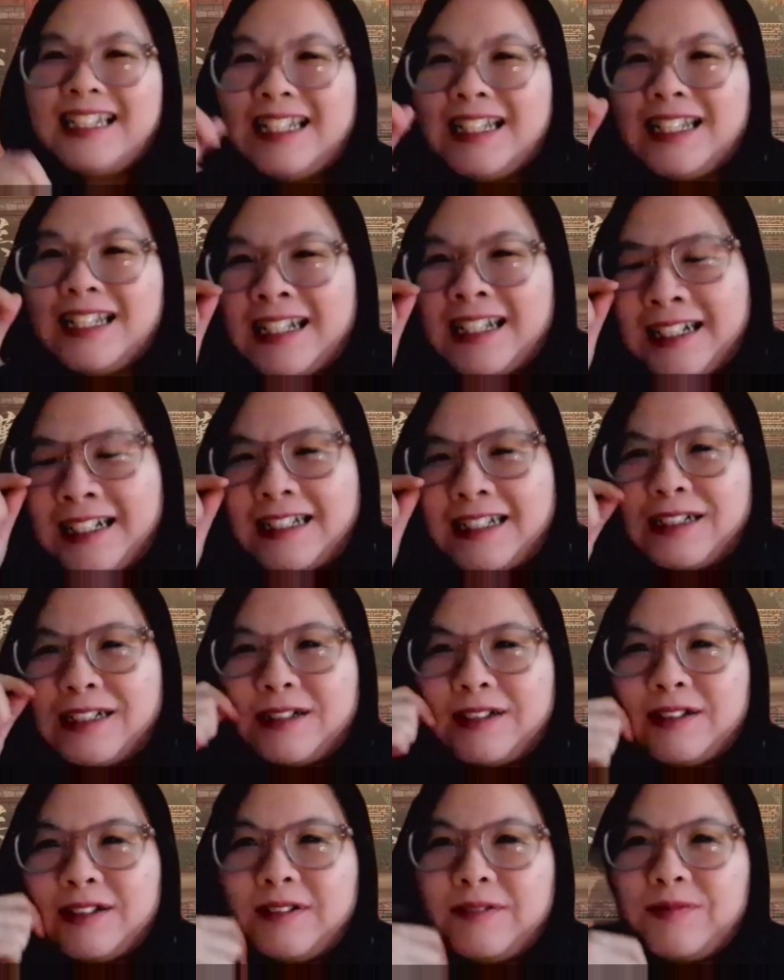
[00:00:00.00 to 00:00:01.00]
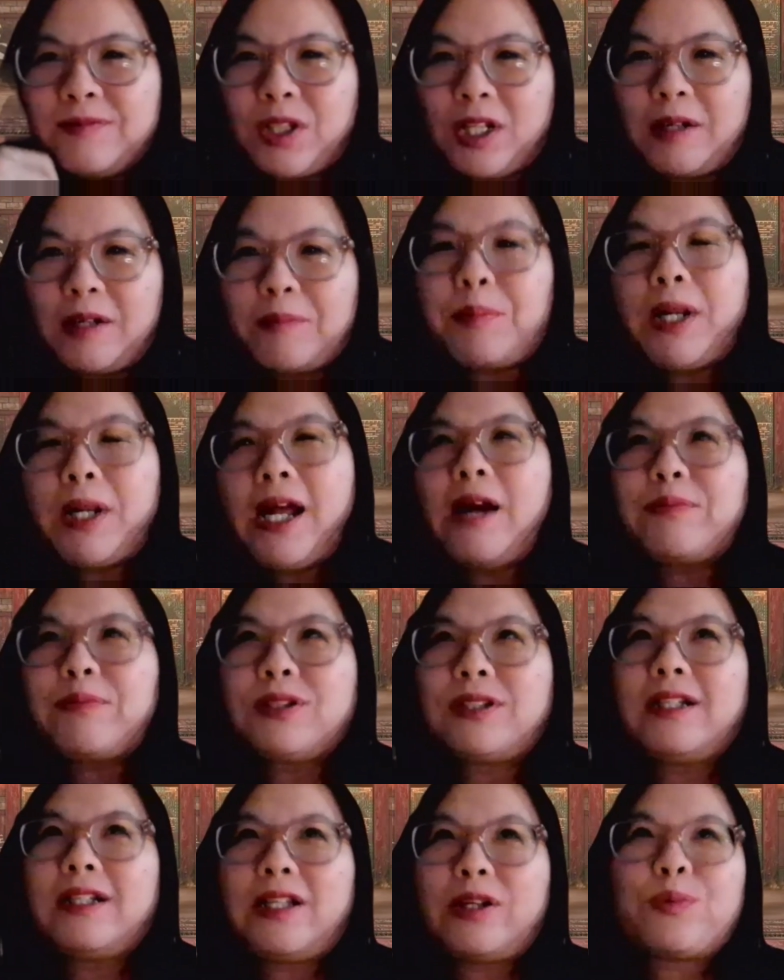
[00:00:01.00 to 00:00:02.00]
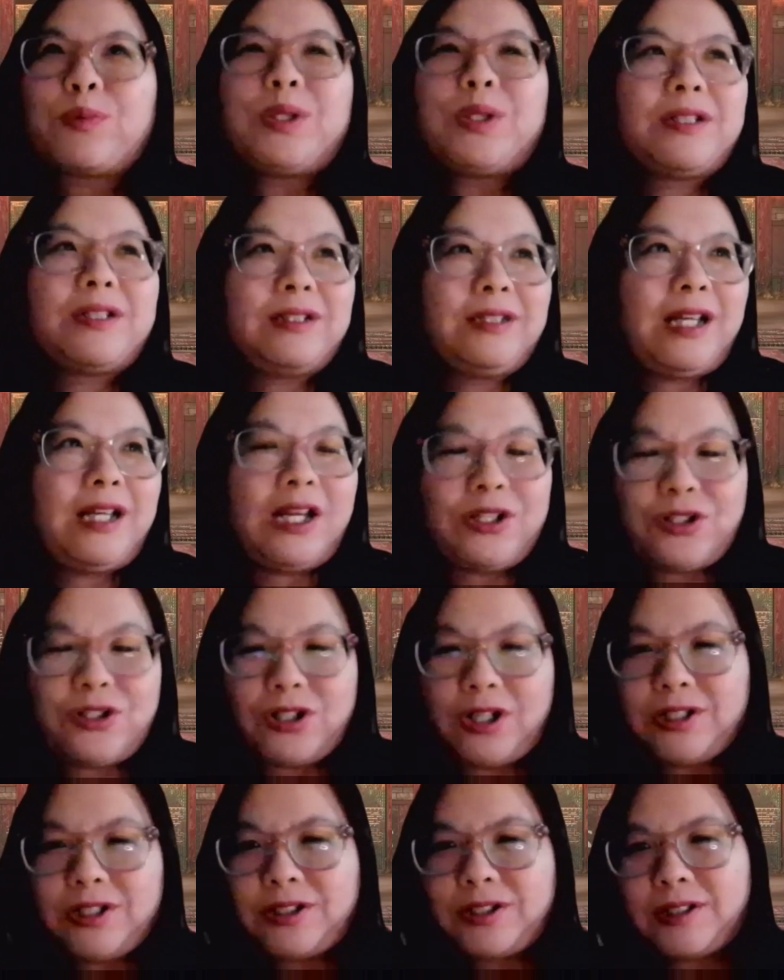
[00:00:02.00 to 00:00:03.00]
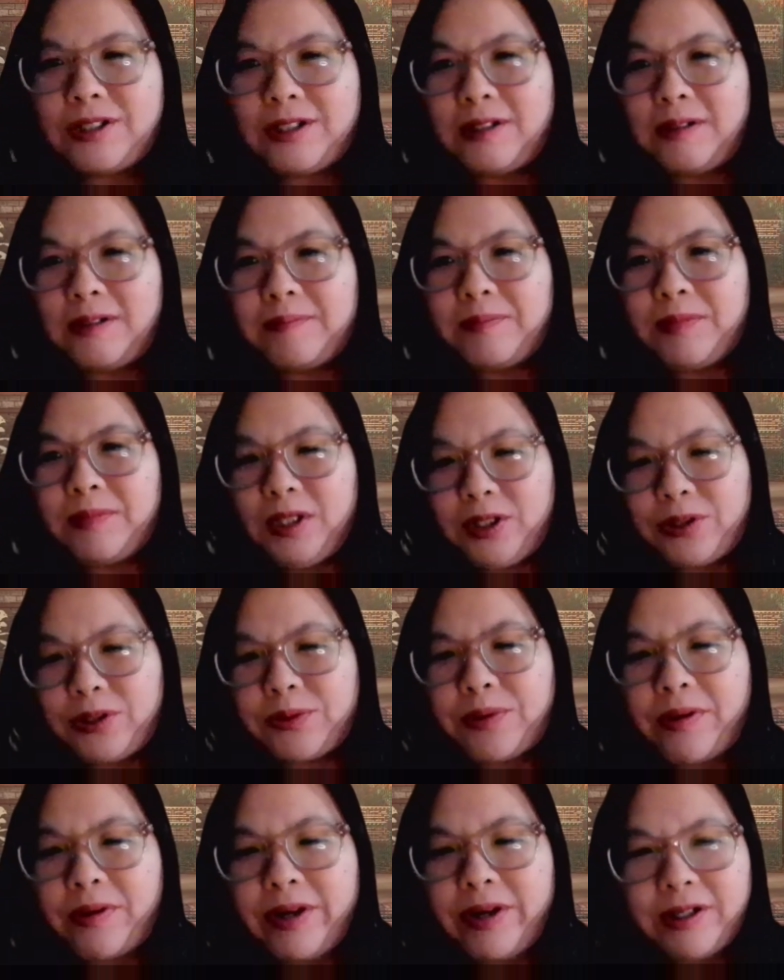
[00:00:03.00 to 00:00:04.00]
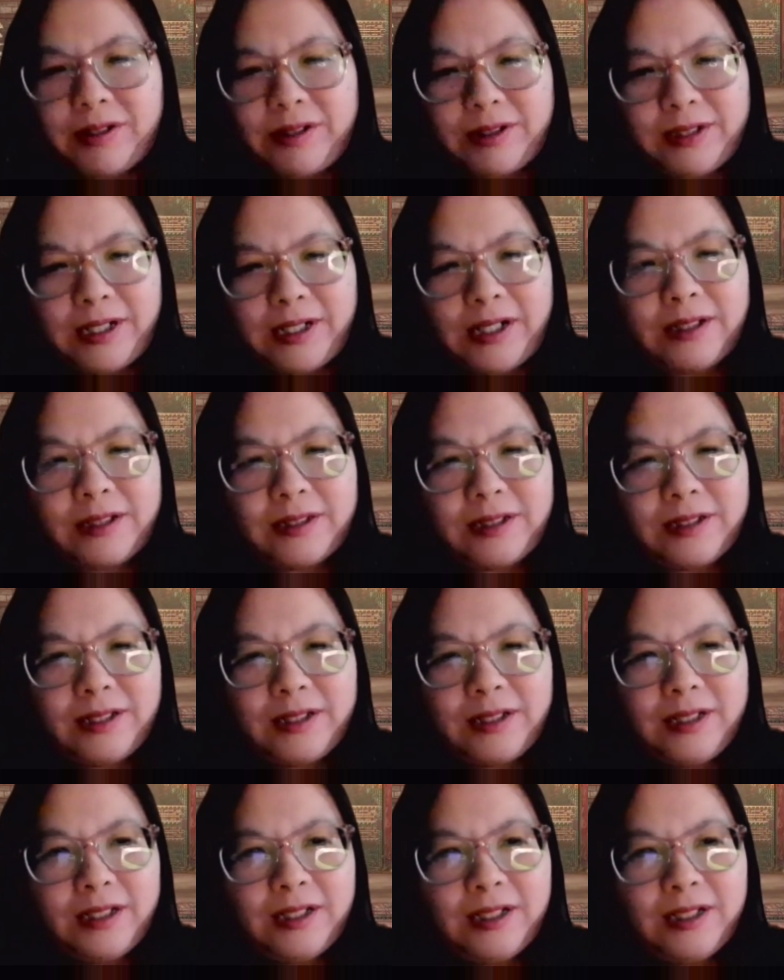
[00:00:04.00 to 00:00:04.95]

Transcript: Um yeah, but I have to say, like recently I judged um a literary contest.